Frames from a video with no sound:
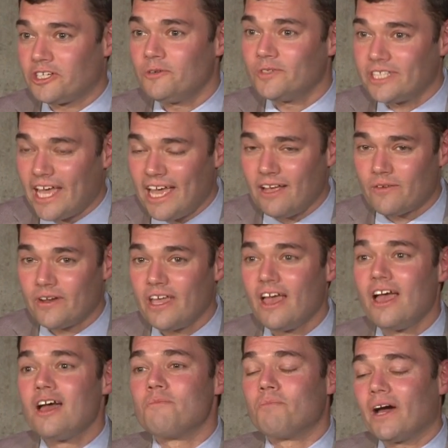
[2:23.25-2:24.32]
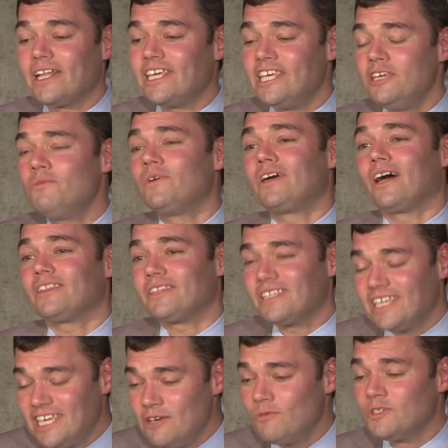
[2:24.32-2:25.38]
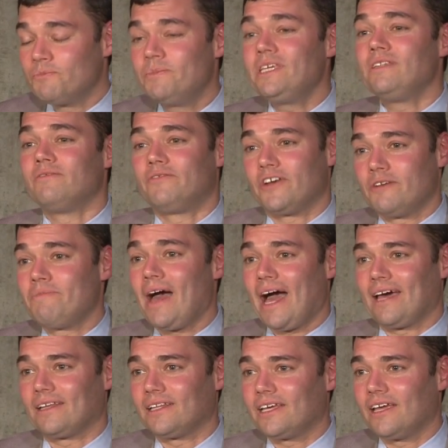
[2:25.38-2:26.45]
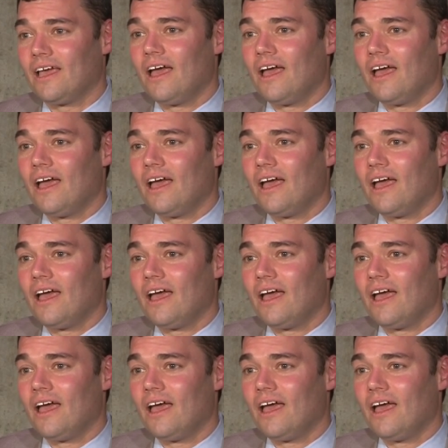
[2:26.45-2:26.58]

He was angry, but he, got, he was beaten very badly.